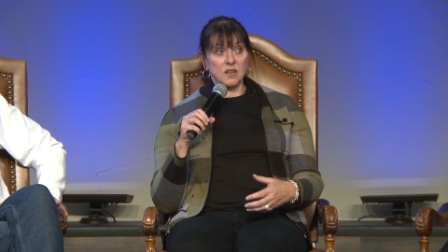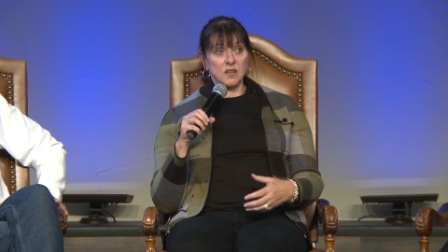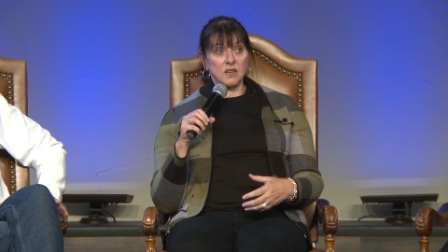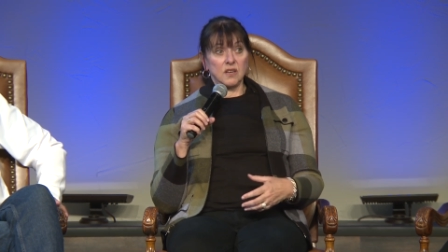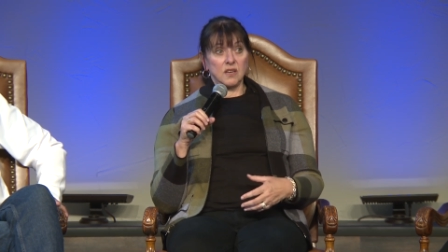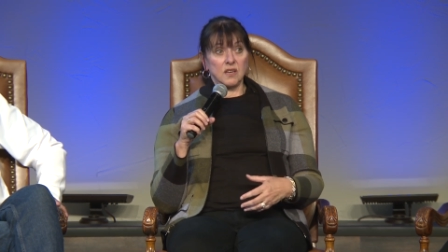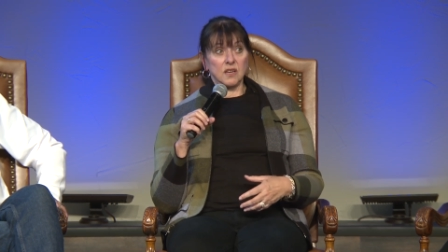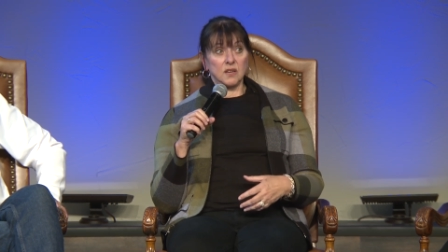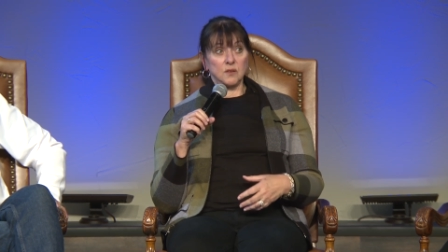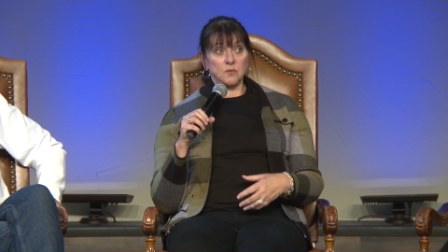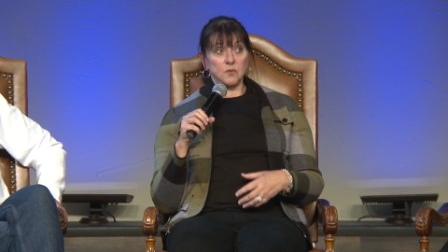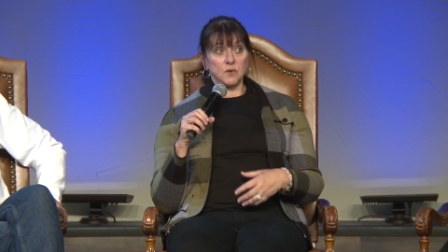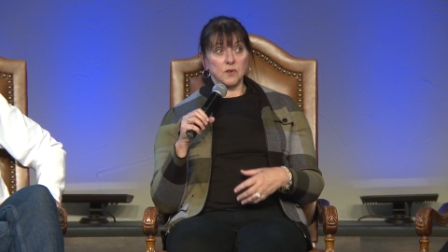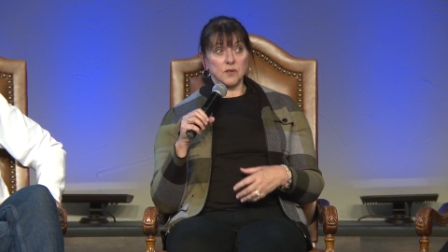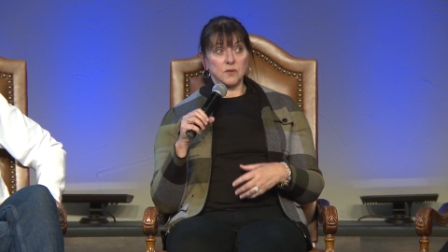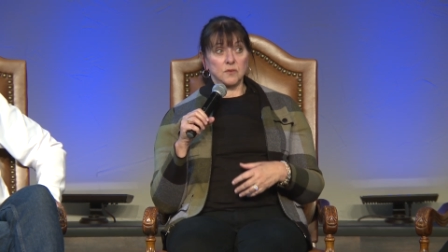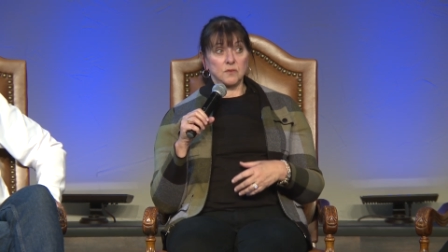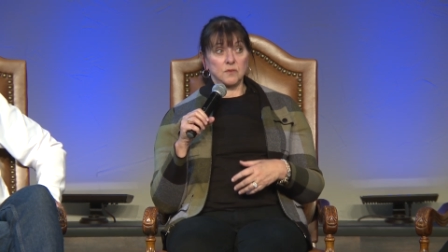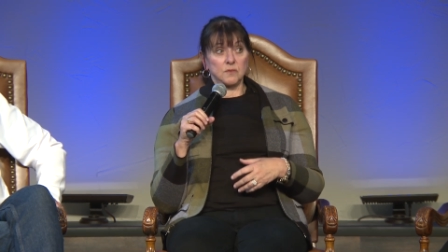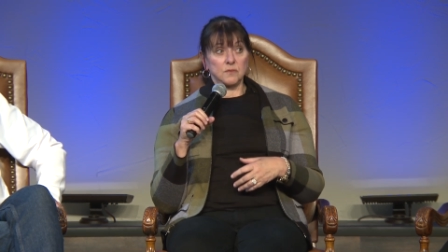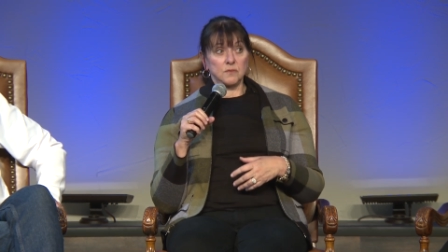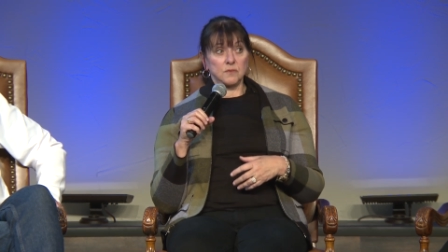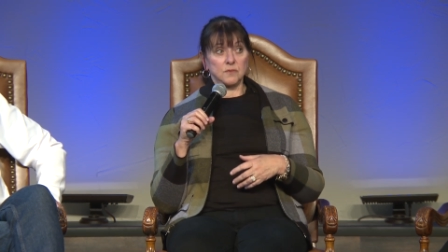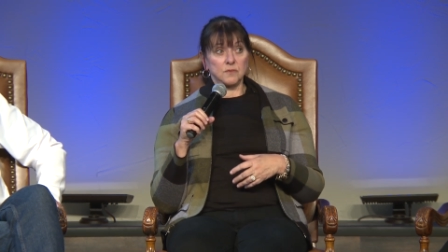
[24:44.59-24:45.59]
and
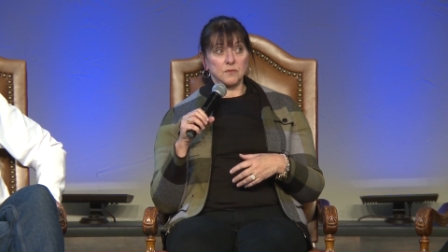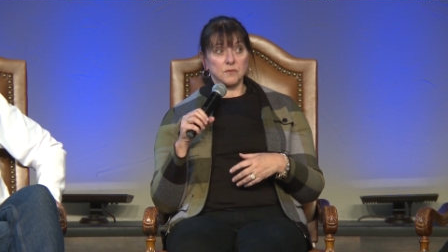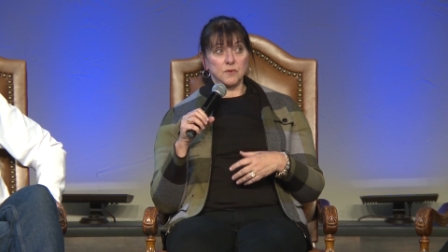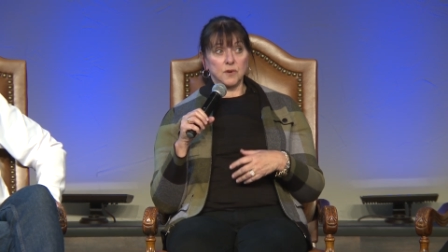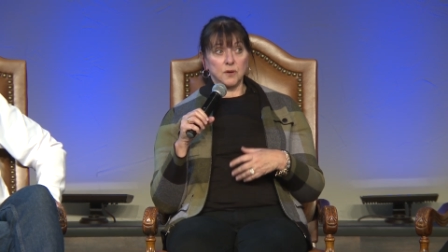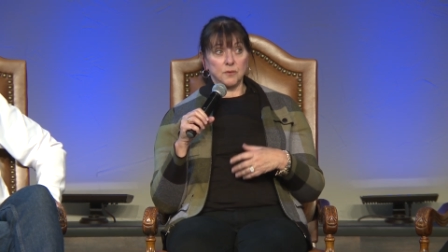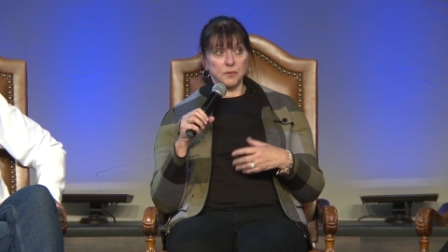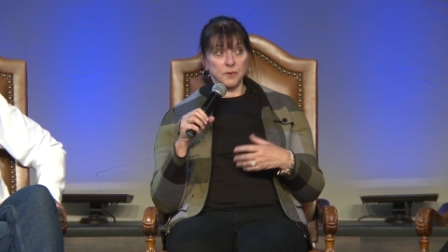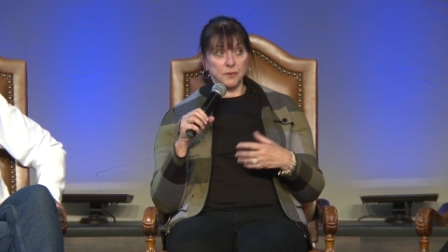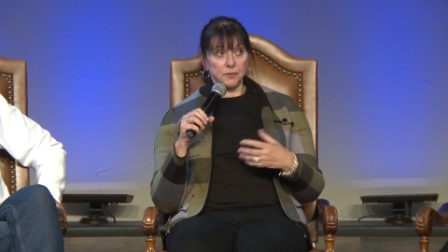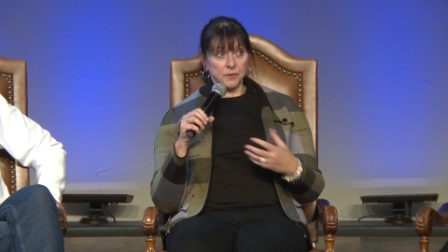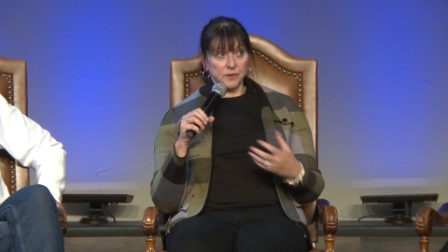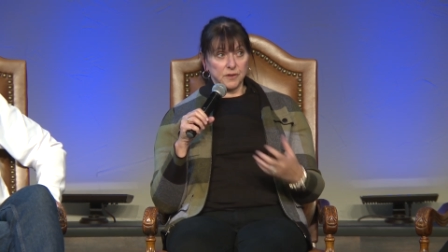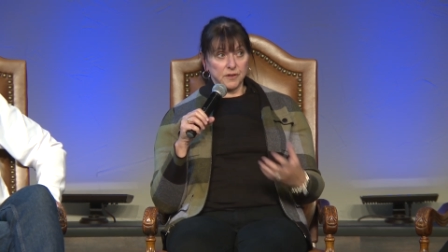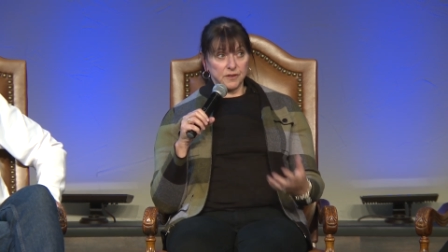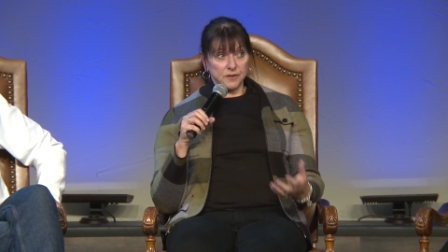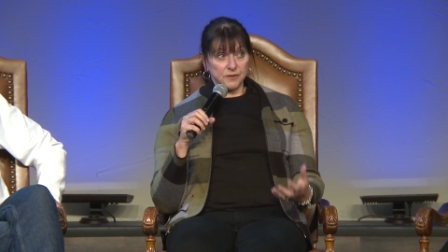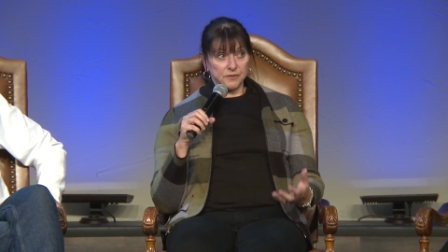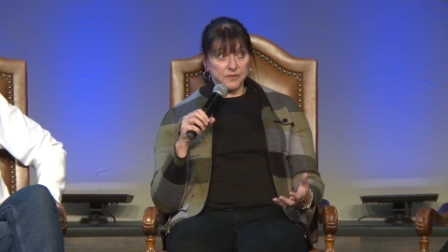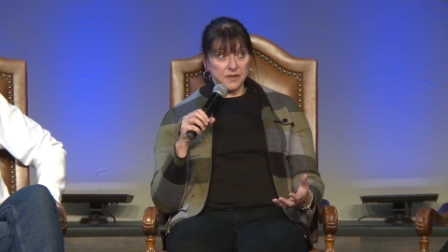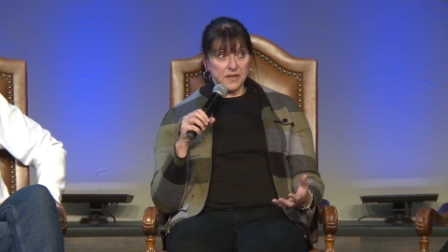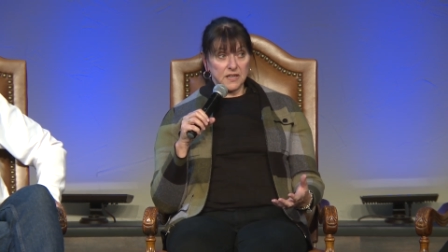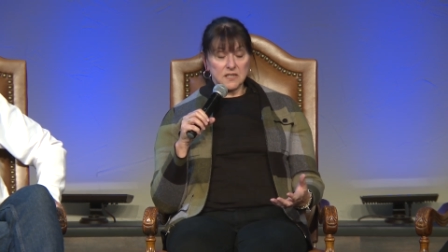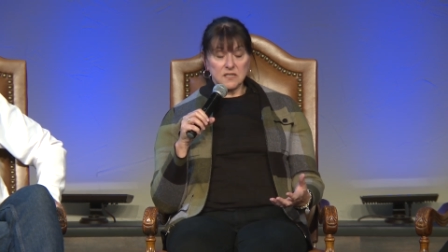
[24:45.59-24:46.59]
with what we were going to
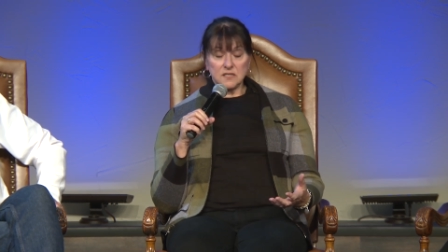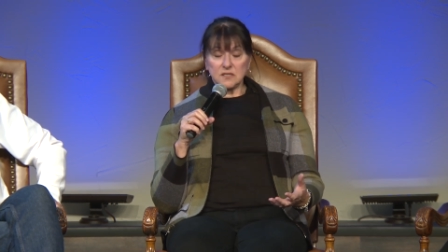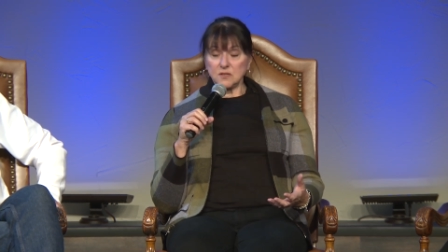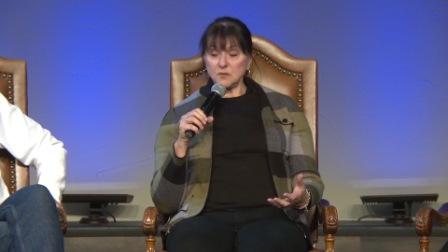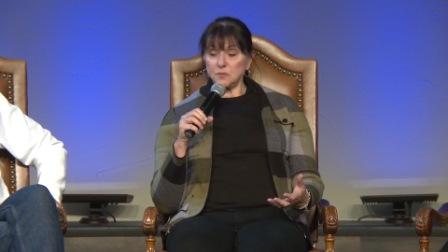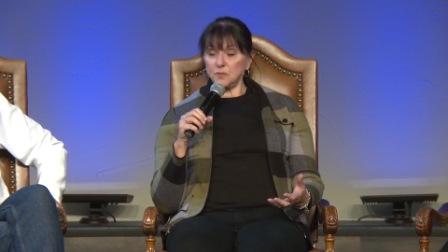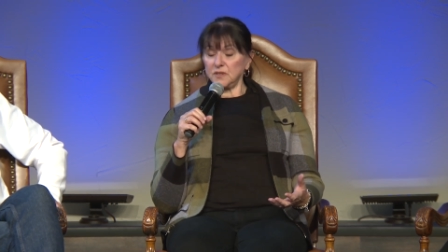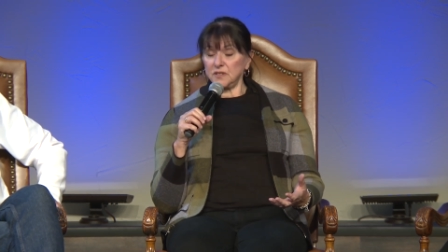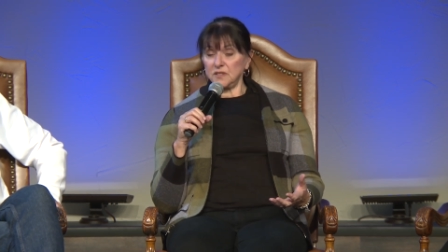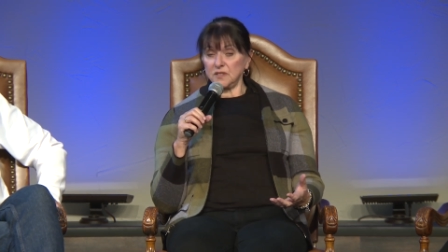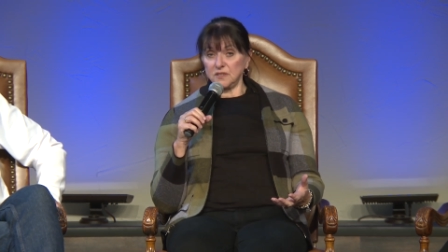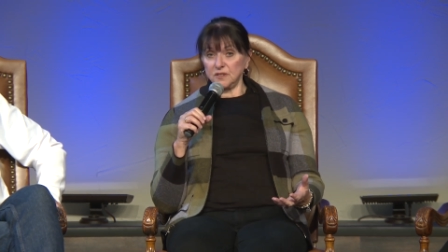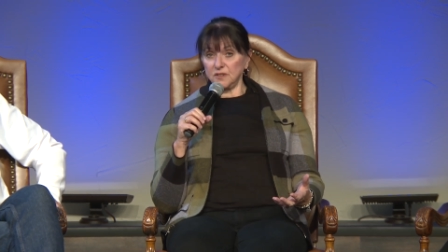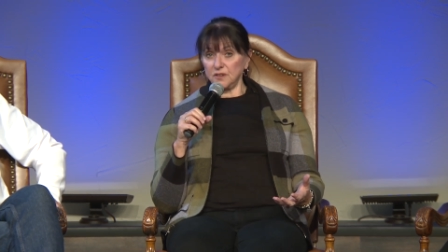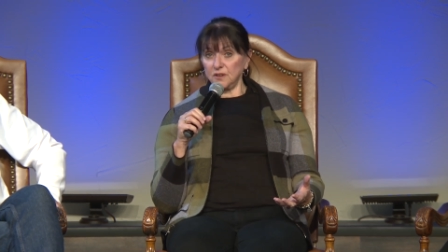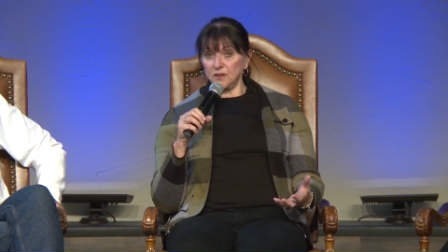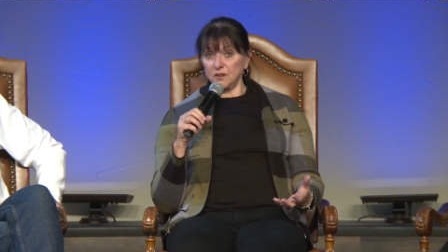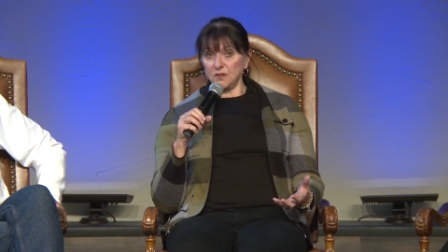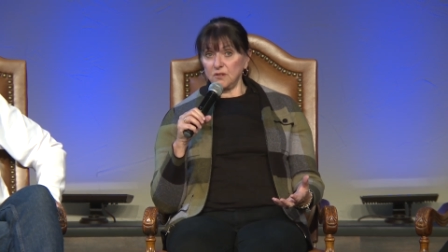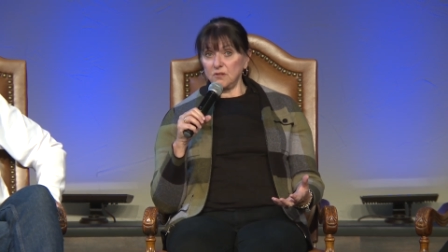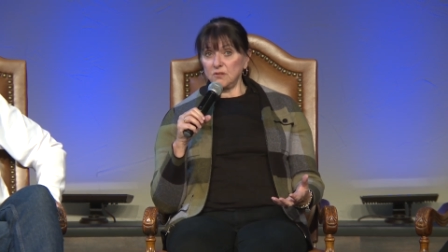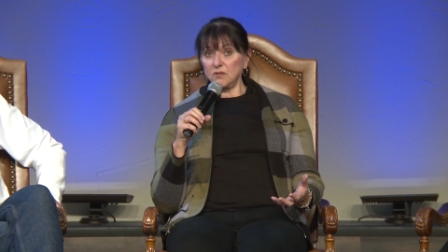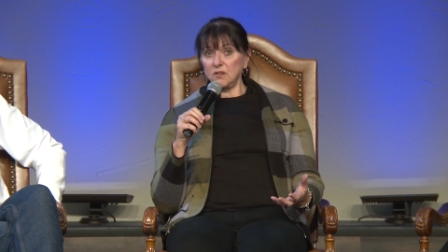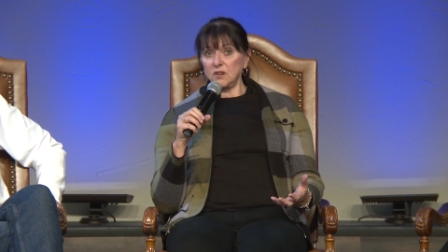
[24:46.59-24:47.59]
face. We didn't
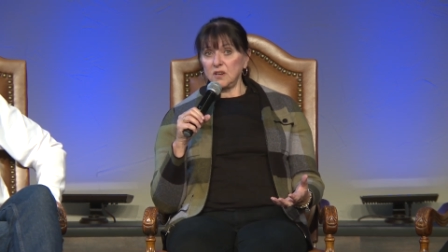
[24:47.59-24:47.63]
know.